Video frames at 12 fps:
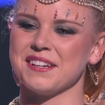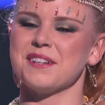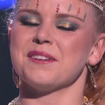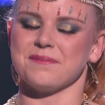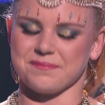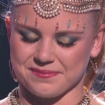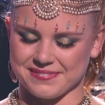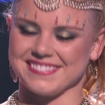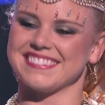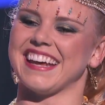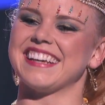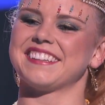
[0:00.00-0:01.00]

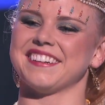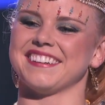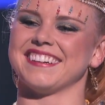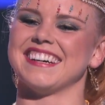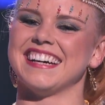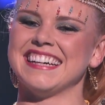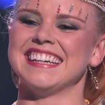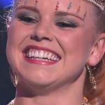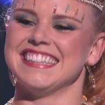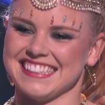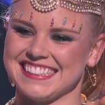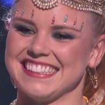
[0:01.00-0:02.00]
Congratulations Thank again.
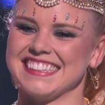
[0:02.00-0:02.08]
You.